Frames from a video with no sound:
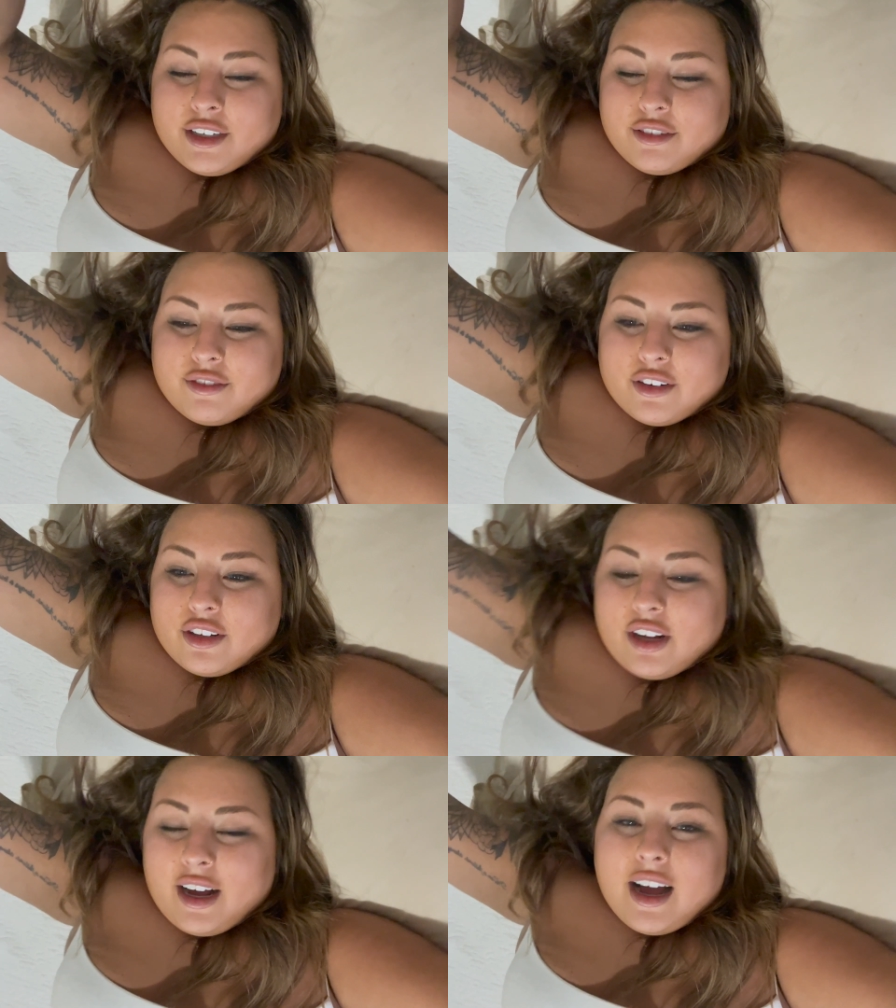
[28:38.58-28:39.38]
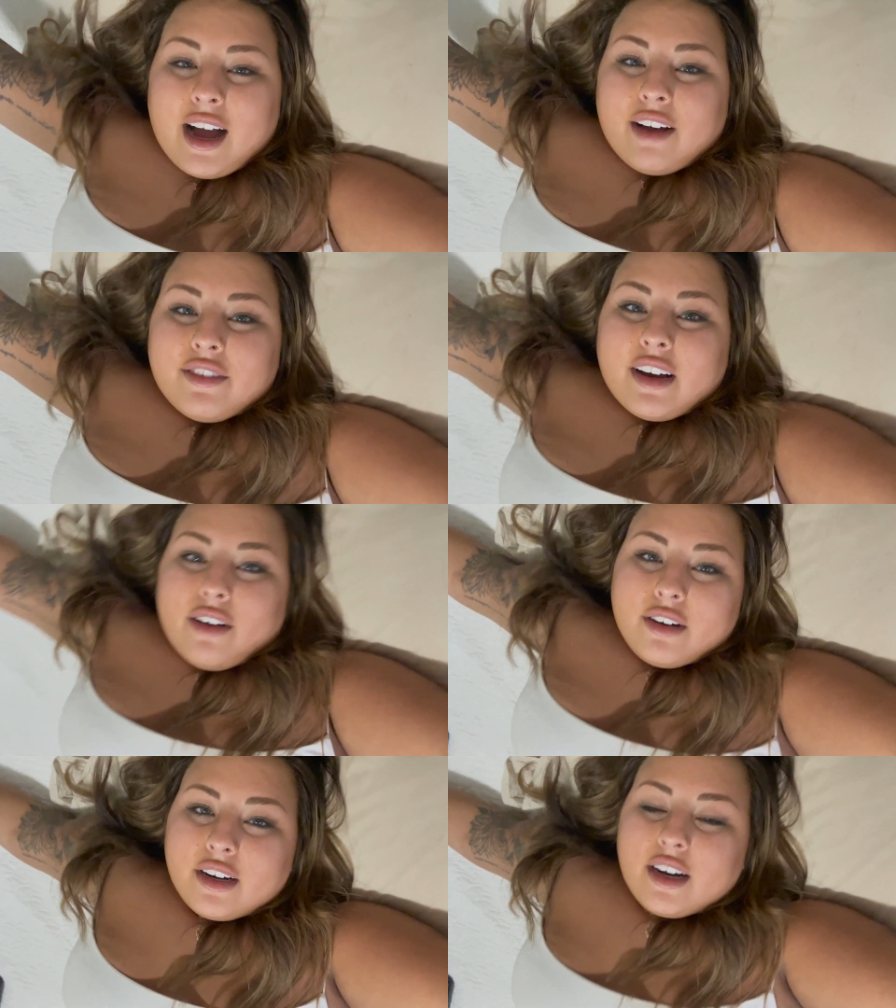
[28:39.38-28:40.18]
for a half an
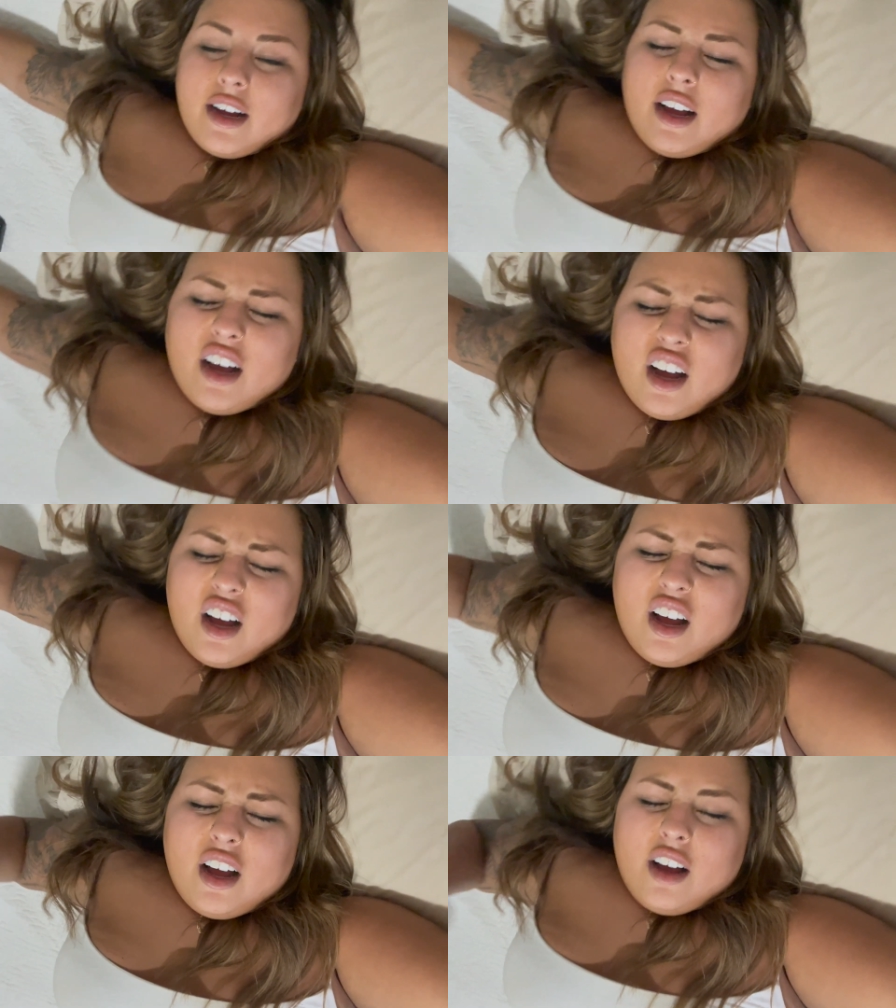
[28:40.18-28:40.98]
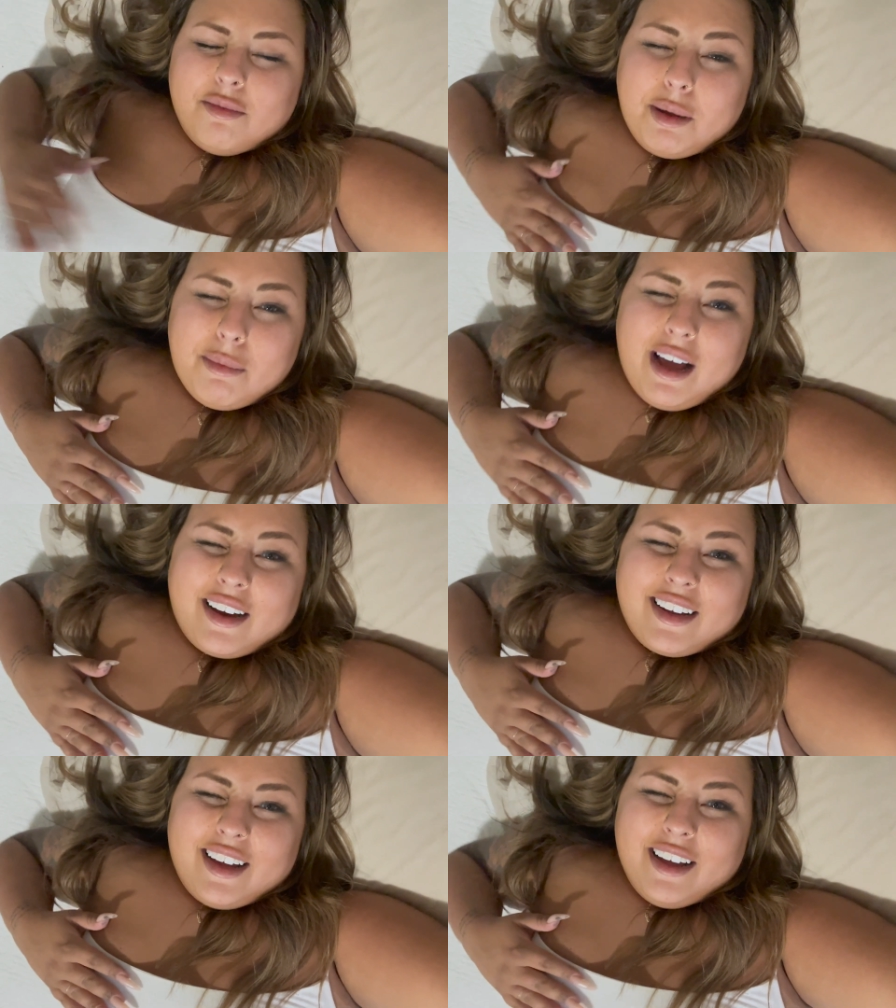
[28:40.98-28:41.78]
hour. My back.
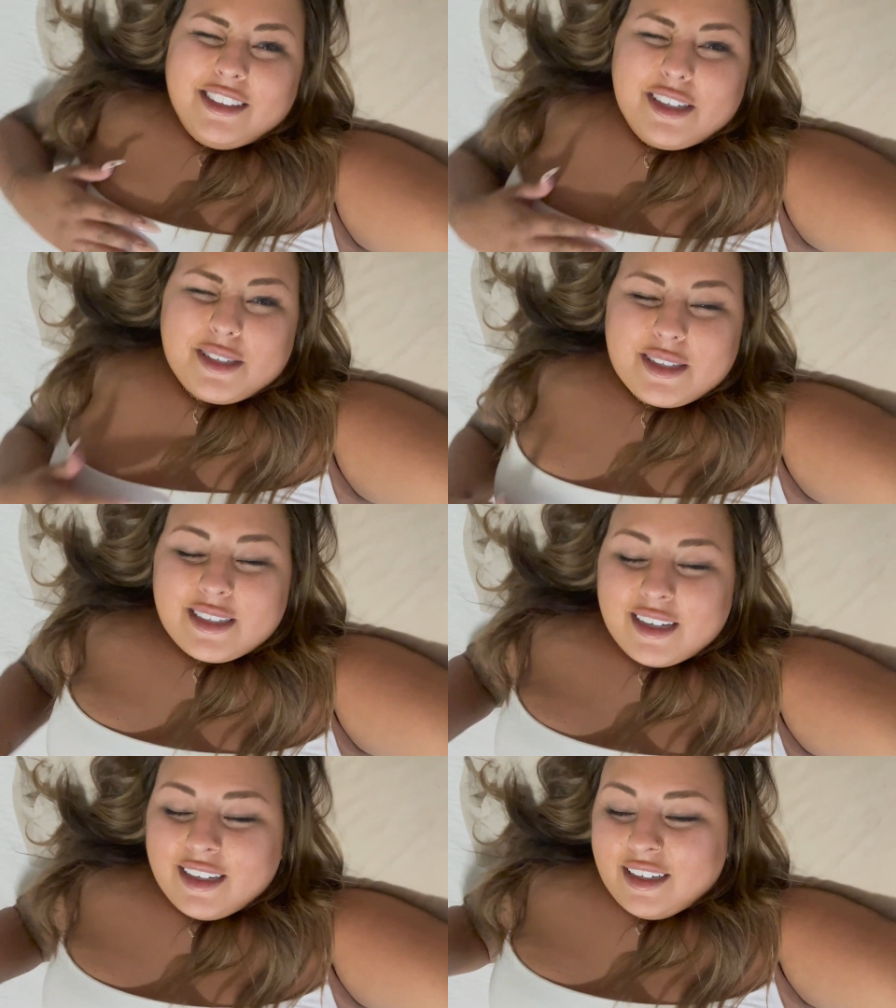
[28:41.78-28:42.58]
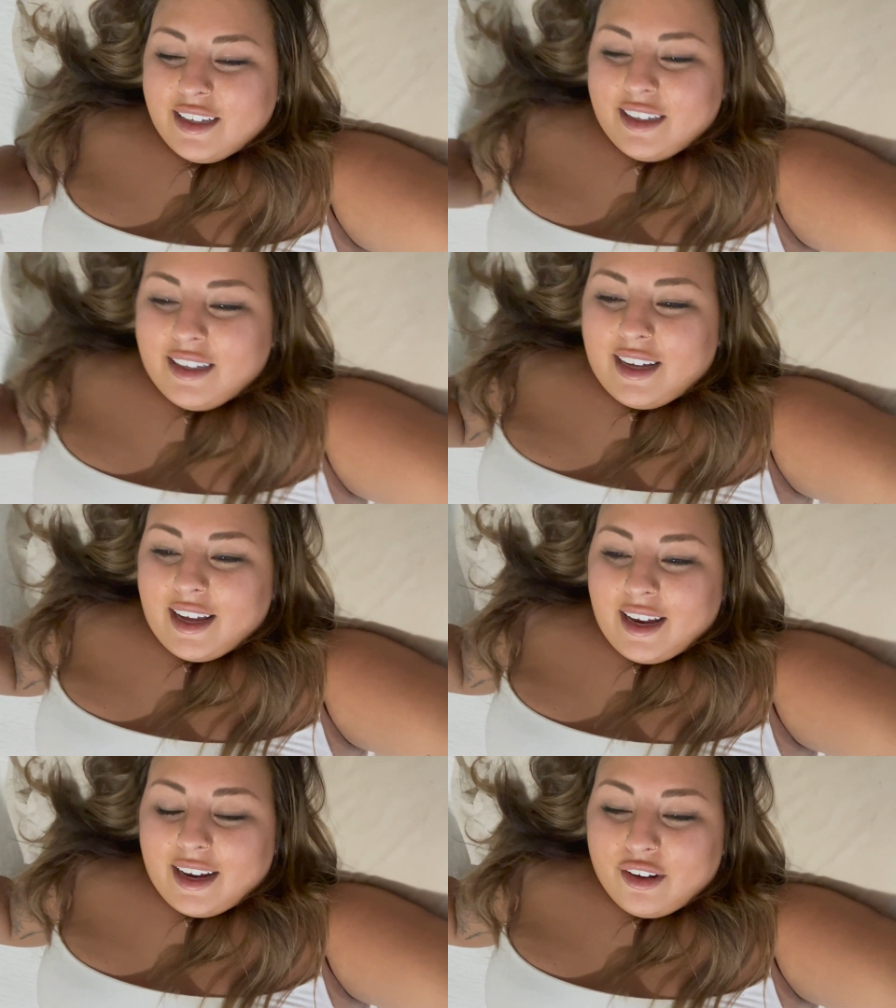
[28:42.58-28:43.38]
And just
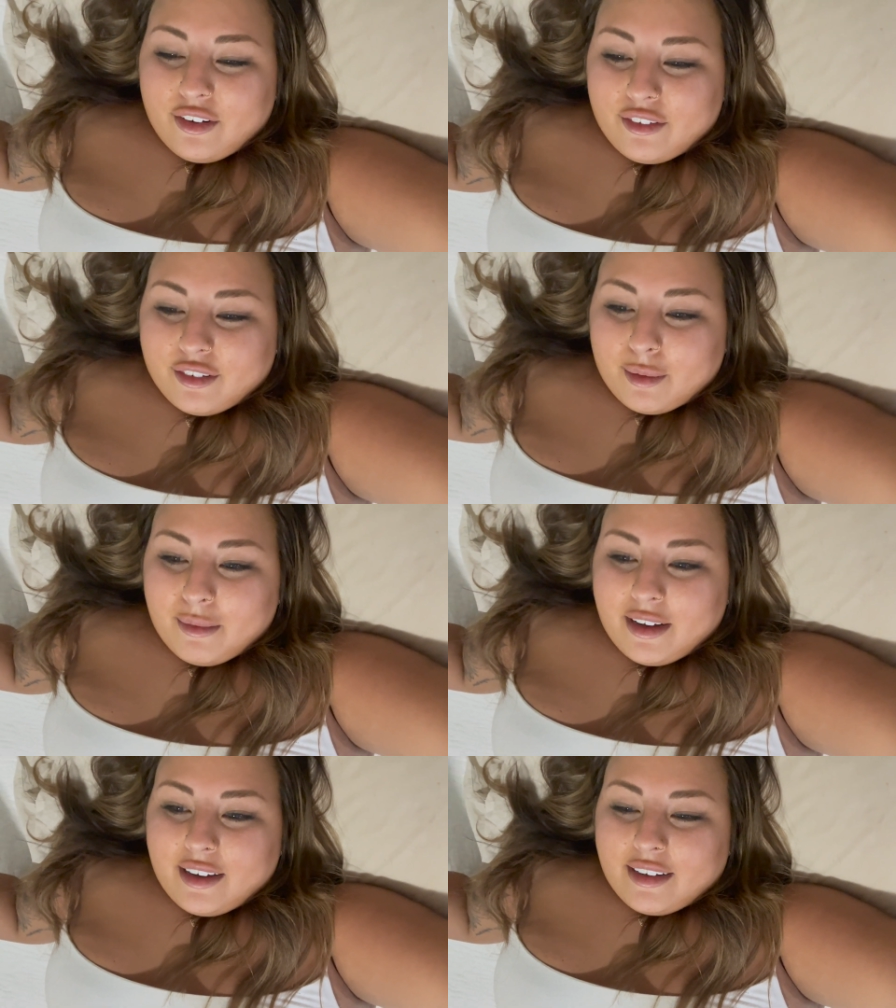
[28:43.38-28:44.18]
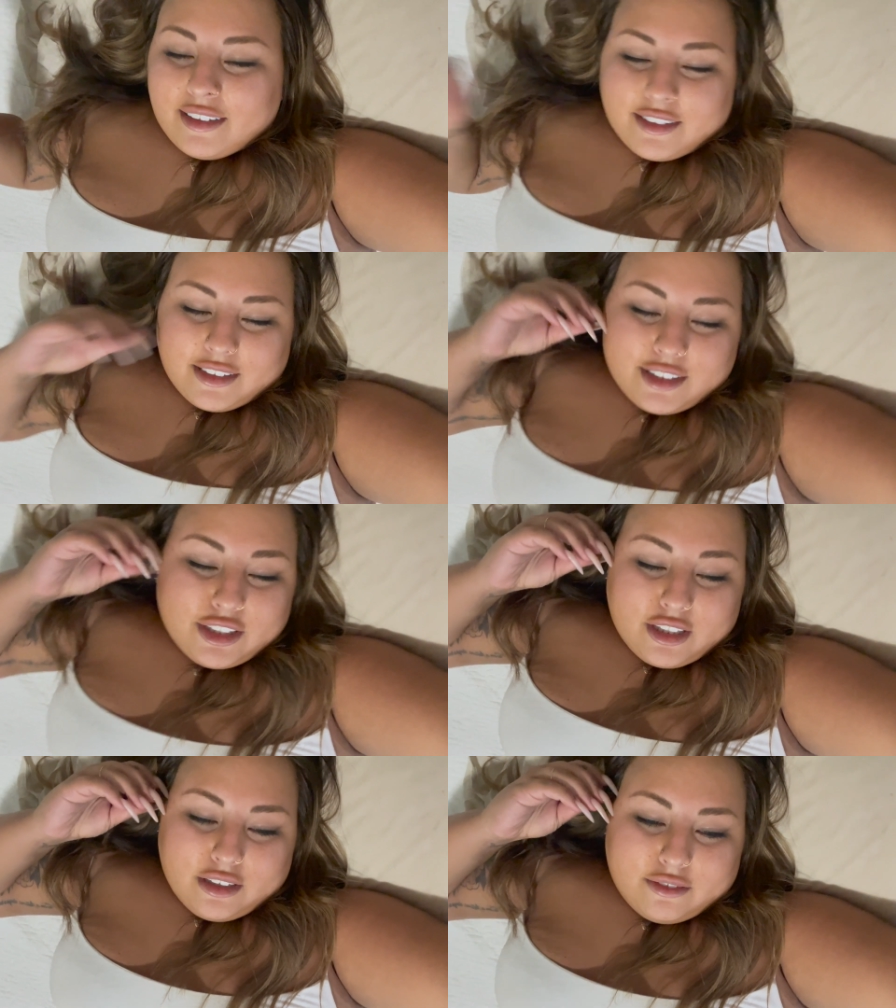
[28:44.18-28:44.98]
hang out for a bit, just
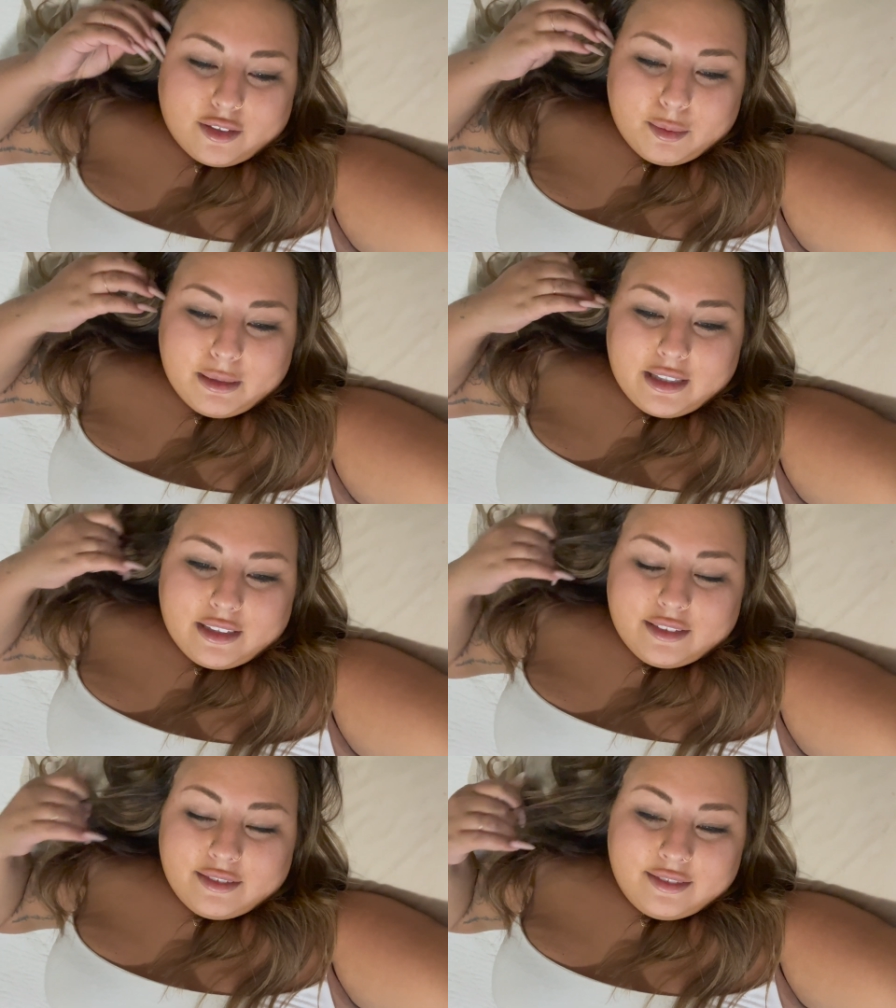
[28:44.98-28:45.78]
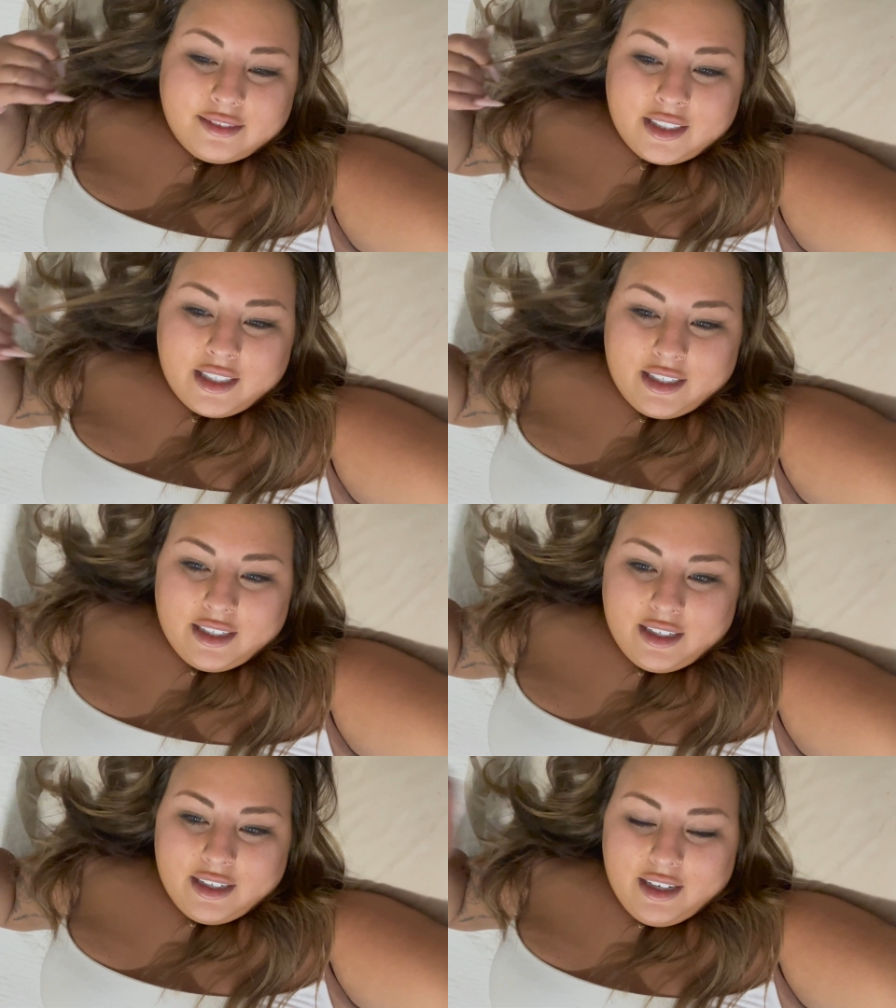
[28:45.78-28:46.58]
chill for a bit.
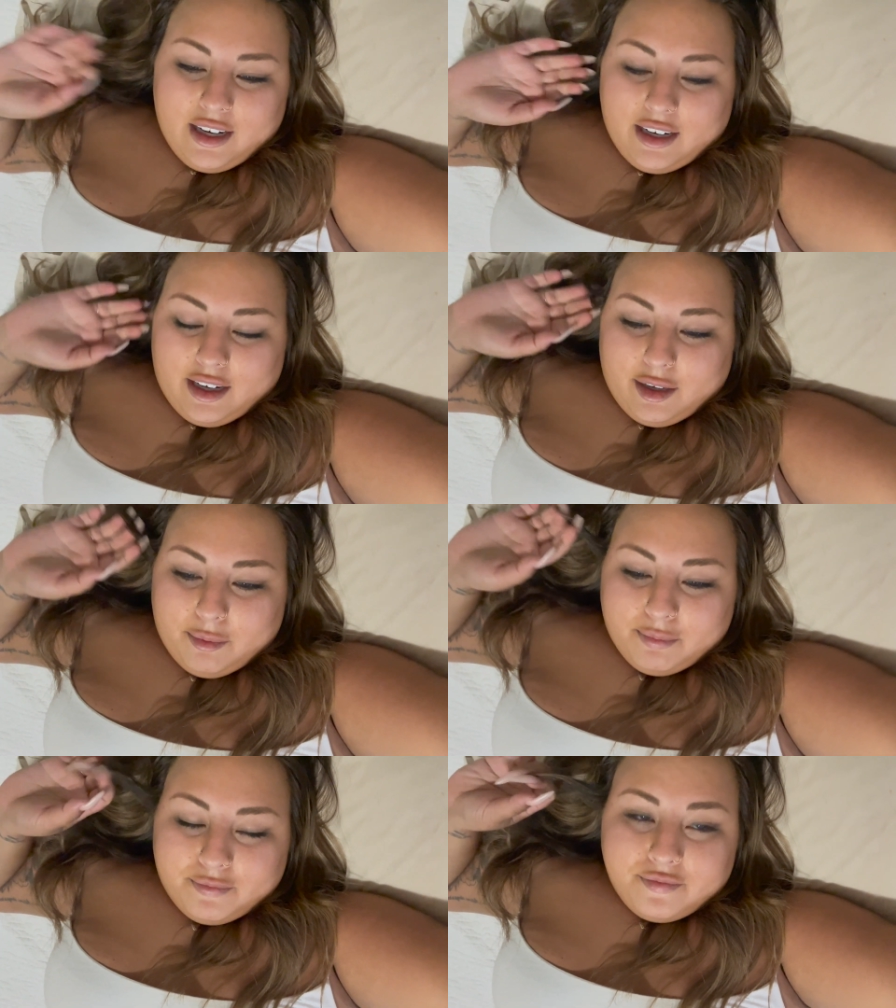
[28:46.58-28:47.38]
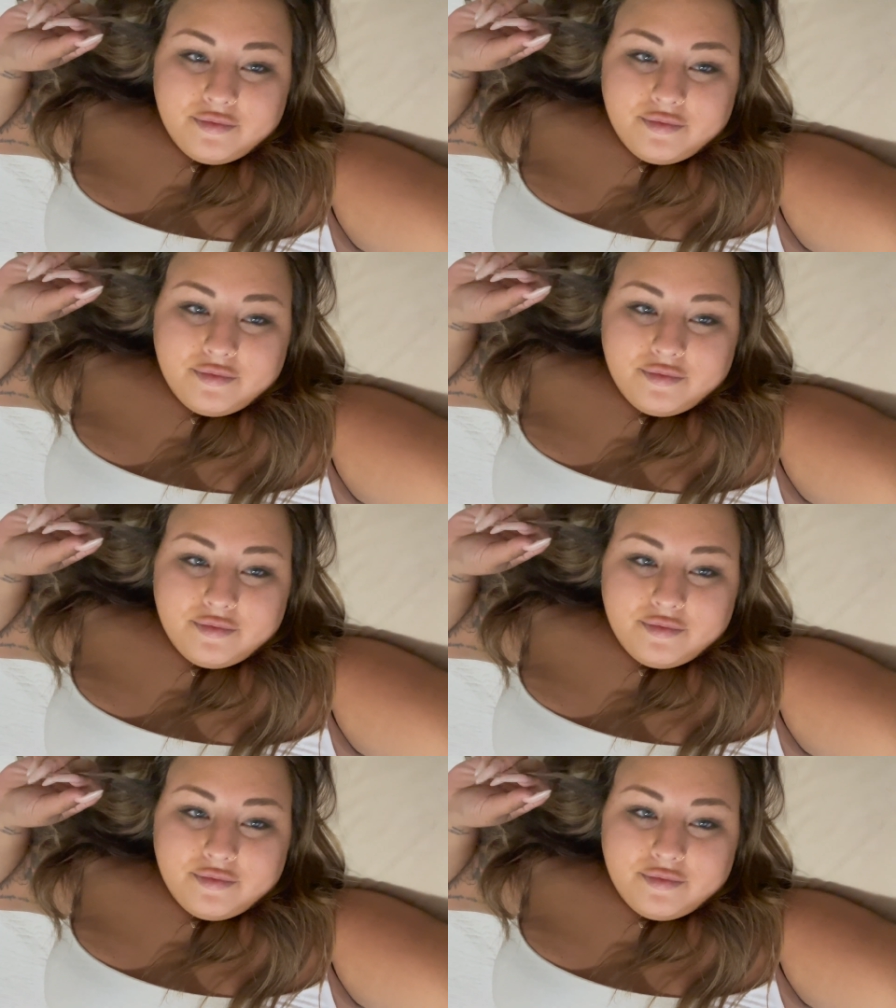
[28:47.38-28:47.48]
Um,